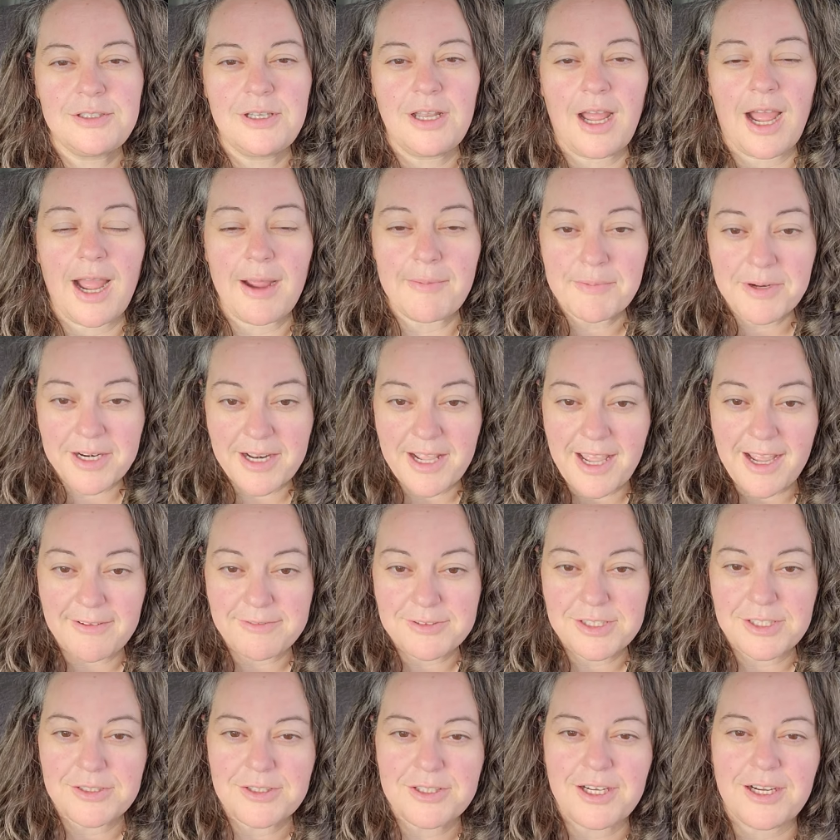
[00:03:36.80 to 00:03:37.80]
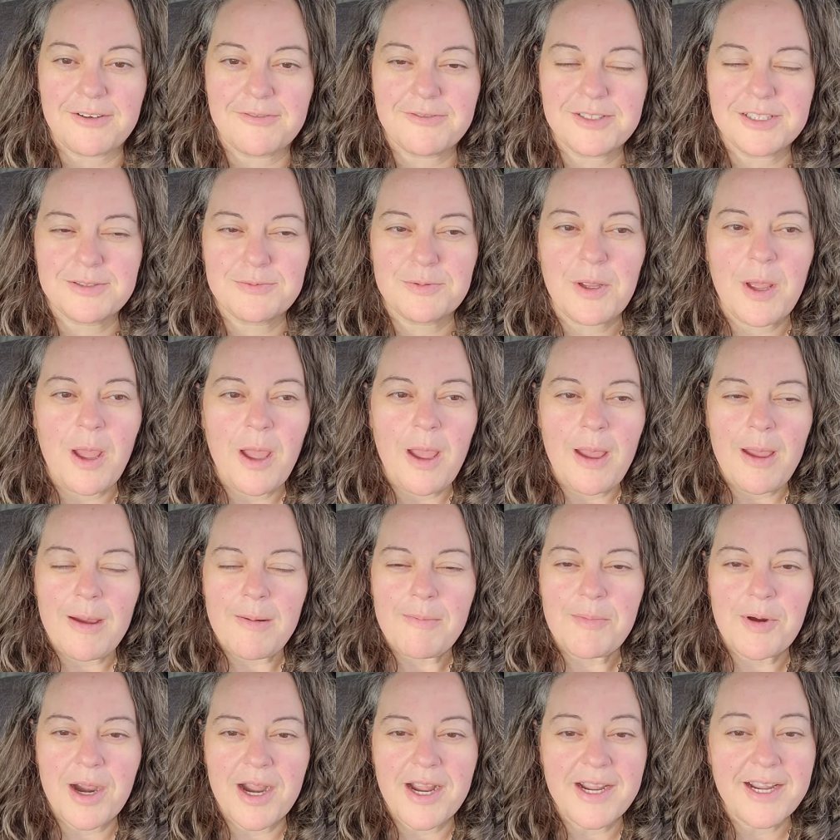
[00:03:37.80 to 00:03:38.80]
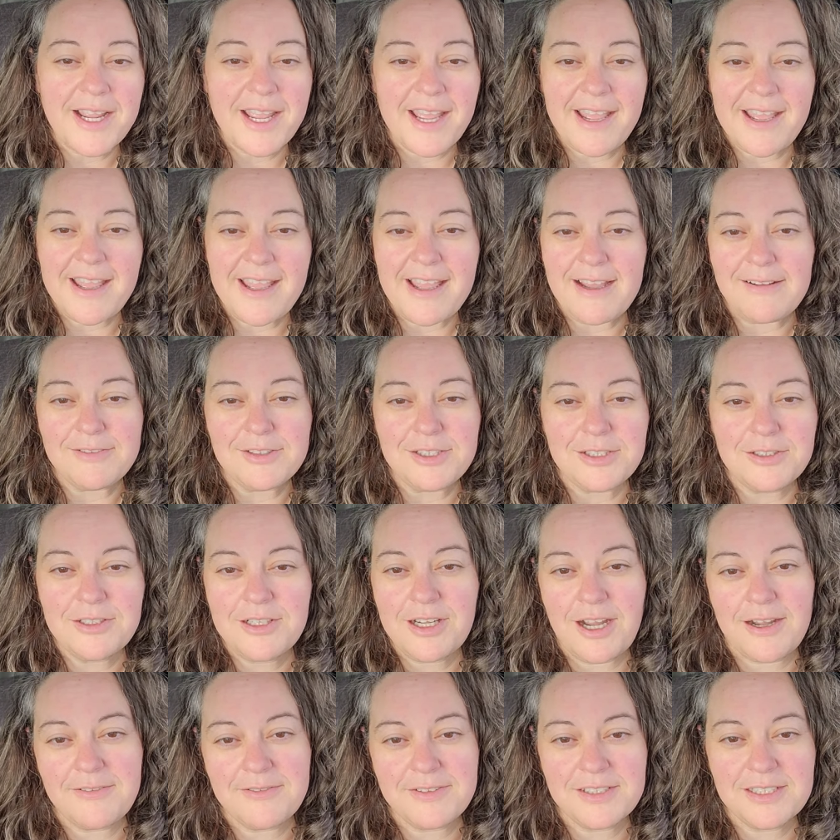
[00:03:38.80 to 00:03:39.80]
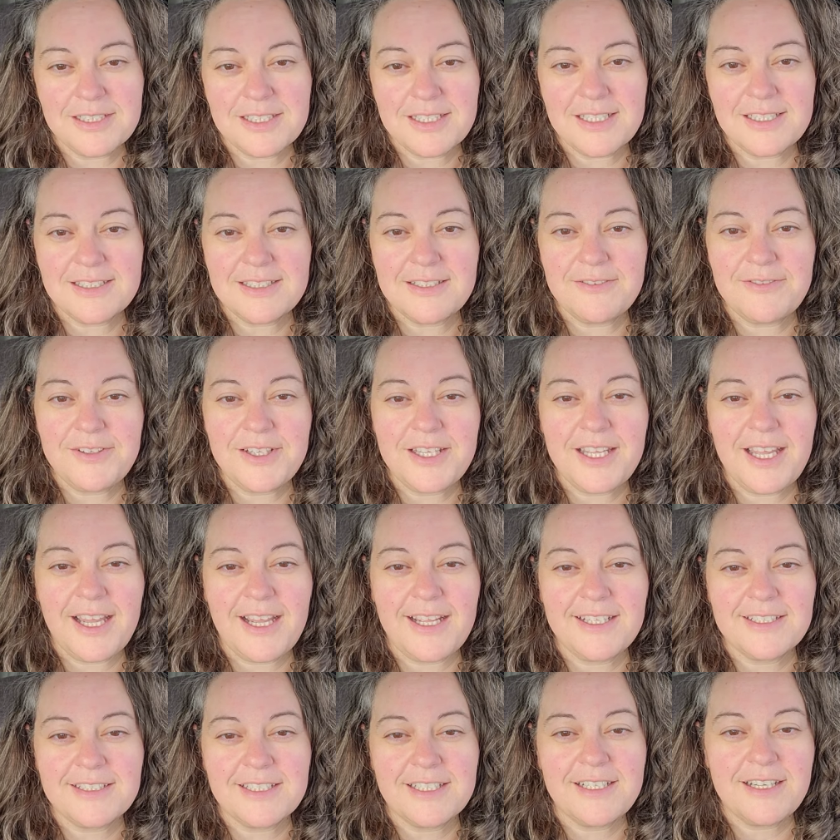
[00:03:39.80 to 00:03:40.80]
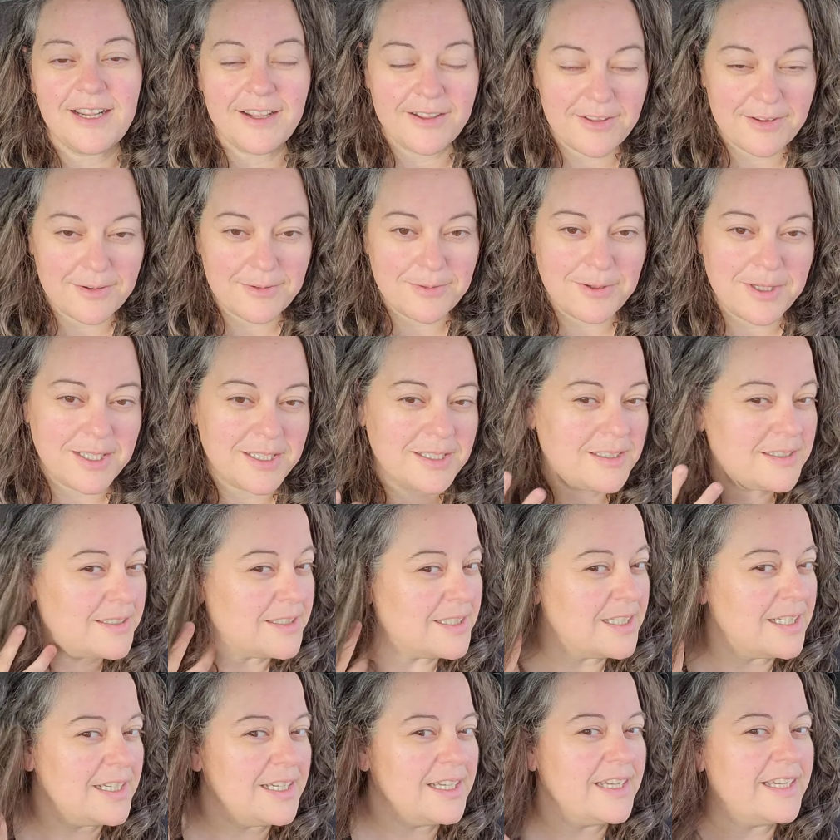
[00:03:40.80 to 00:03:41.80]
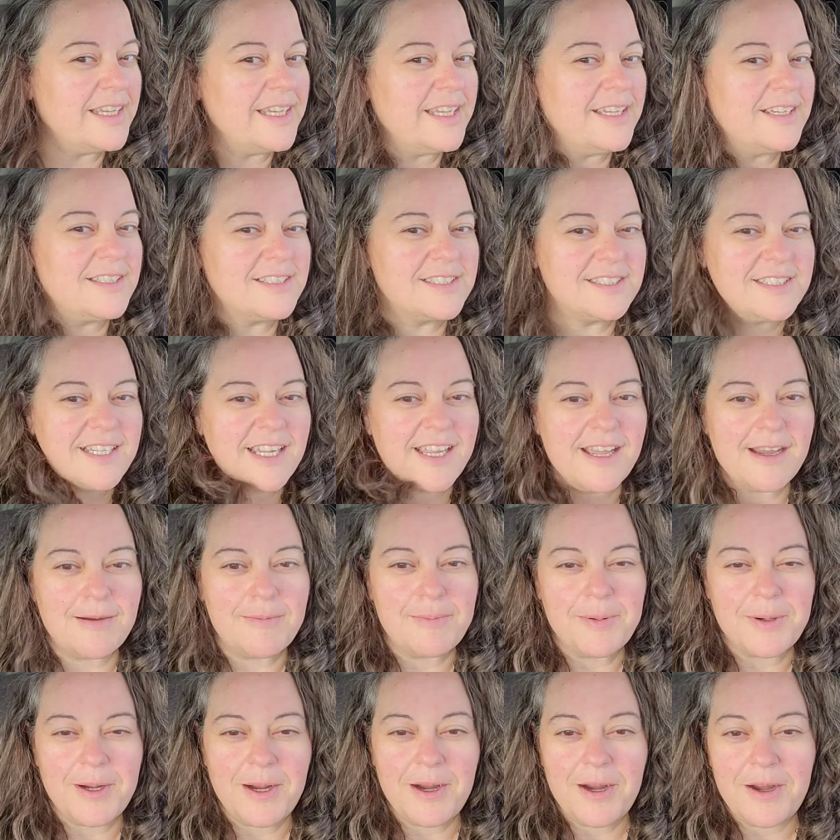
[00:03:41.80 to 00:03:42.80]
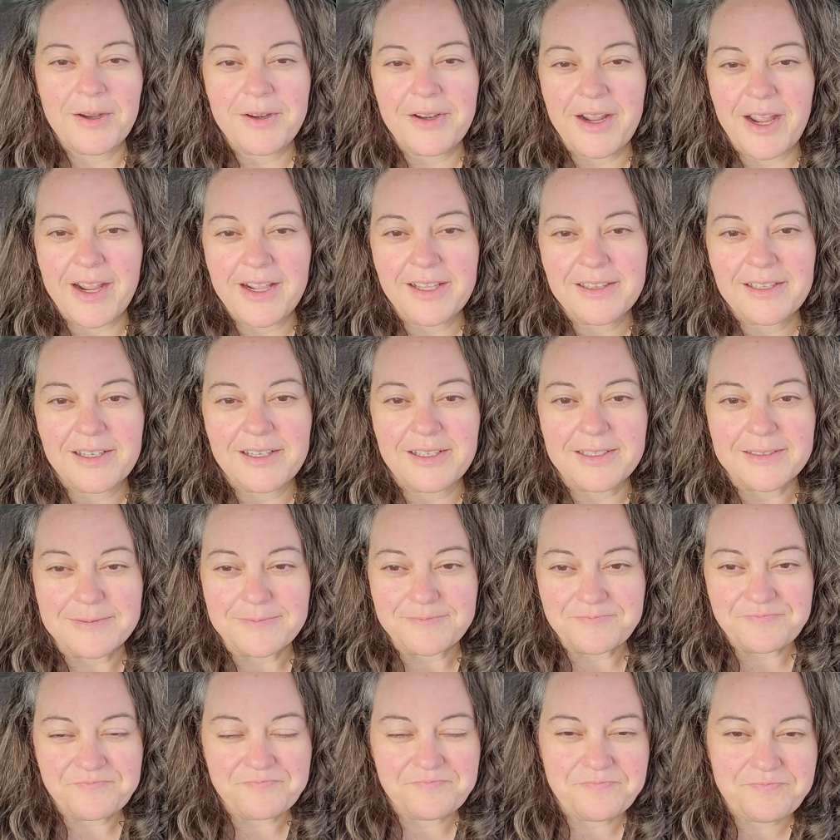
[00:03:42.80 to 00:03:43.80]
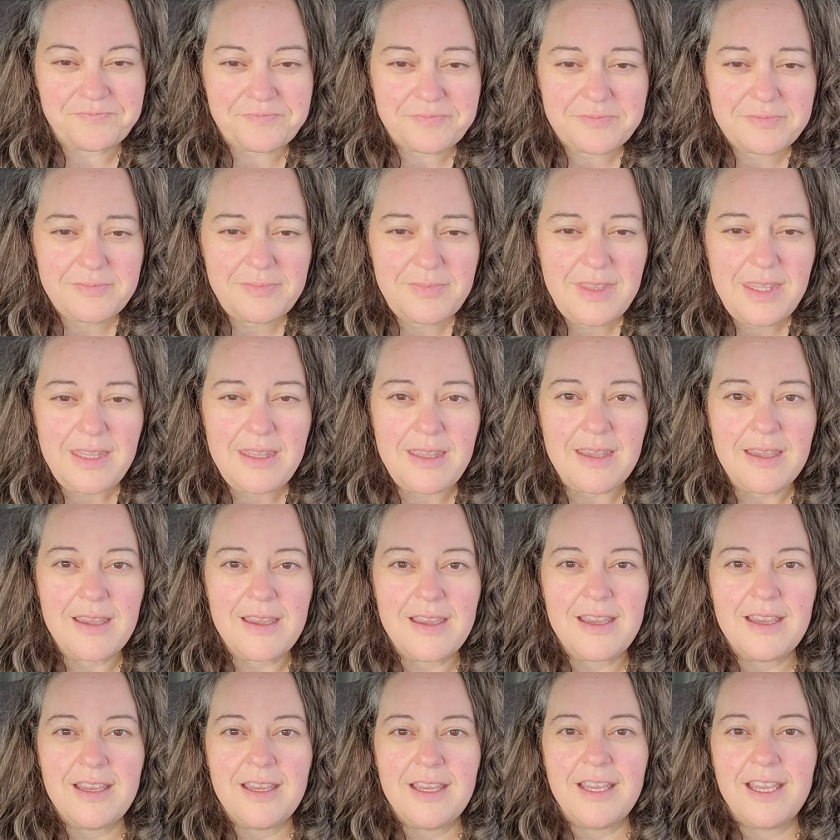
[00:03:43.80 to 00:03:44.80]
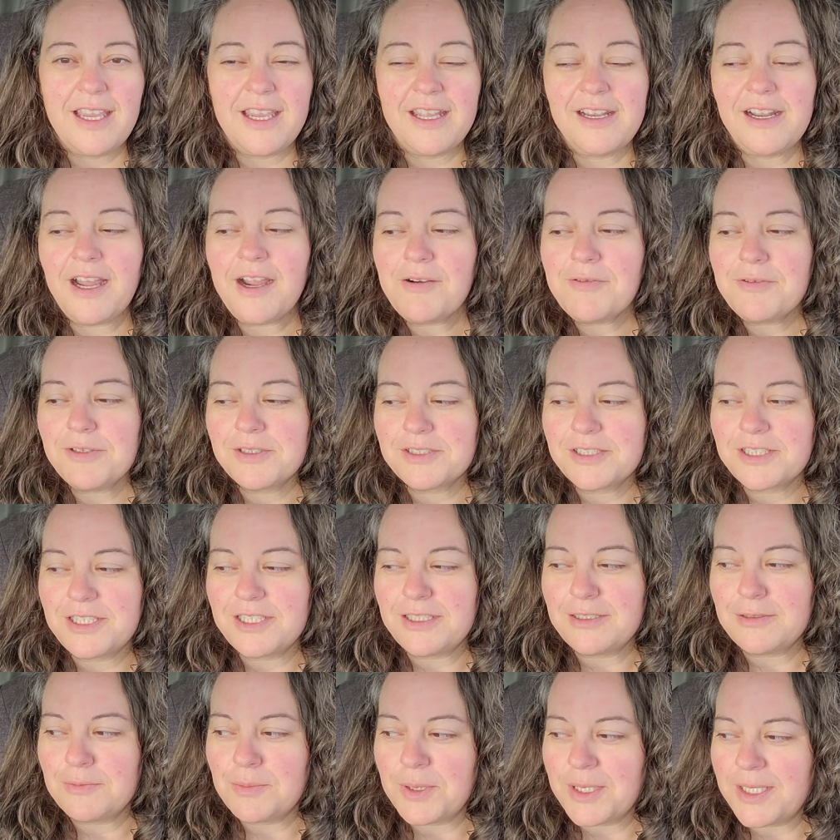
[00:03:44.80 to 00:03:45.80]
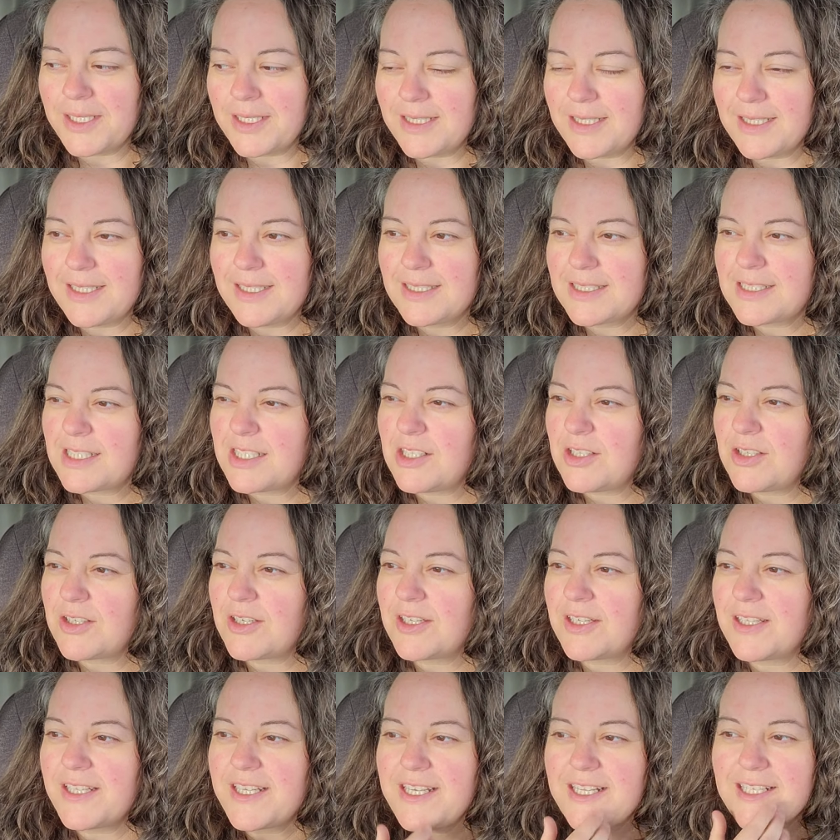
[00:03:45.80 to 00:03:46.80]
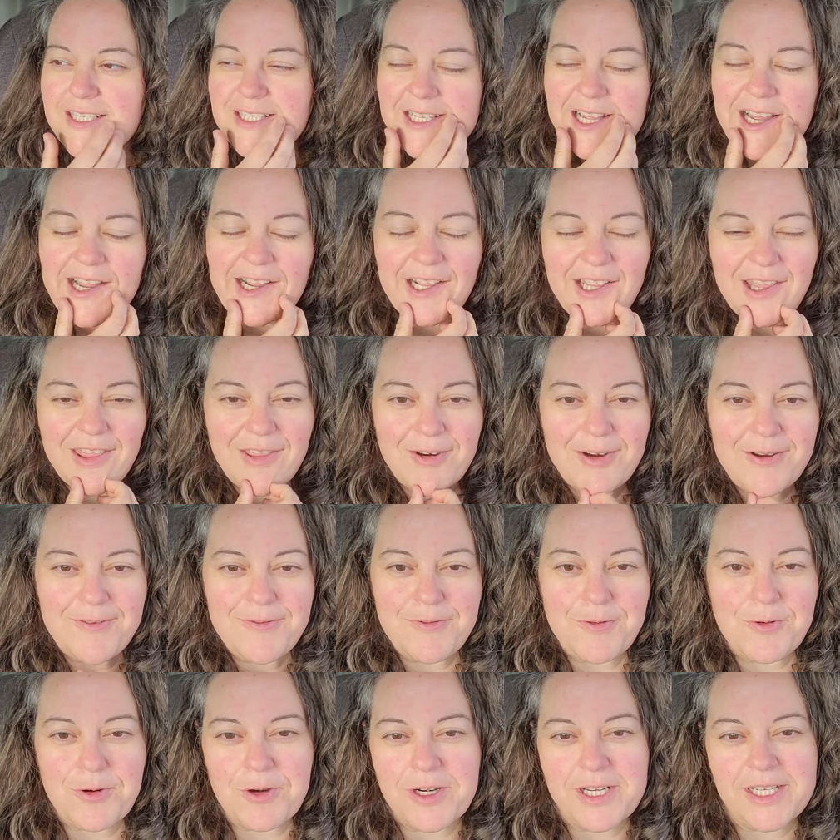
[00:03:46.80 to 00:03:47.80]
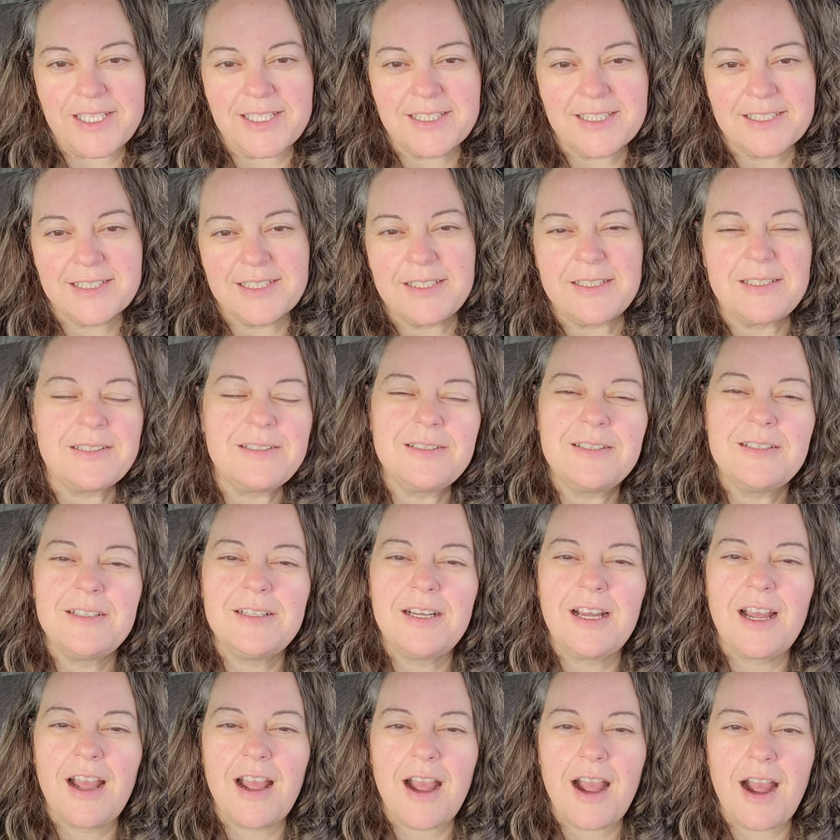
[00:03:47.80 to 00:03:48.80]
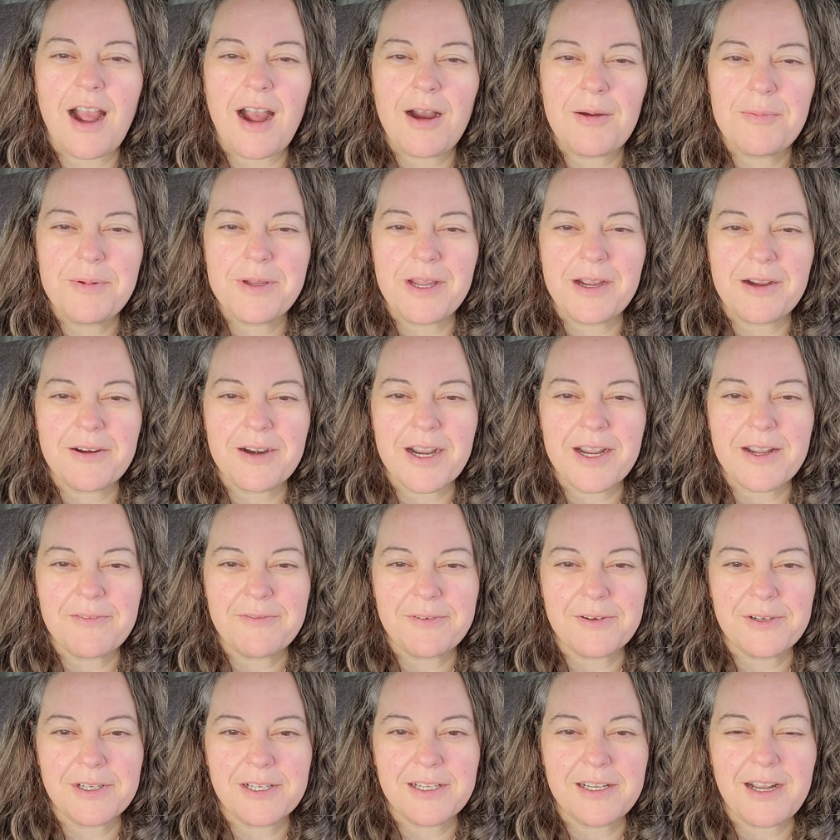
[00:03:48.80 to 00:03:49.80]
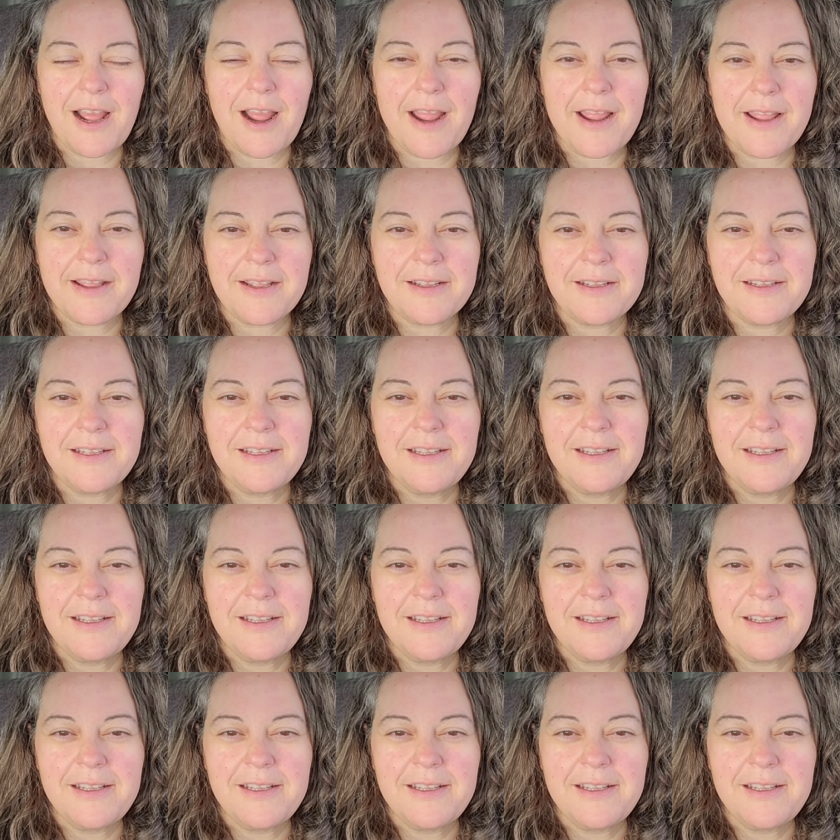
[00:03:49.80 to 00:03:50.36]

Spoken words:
I'm gonna have 2 coffees. Brian can't have 2 coffees because if he has another one, he'll stay up all night long. And I will too, but it's still early. It's like 3:40, so I'll be all right for tonight.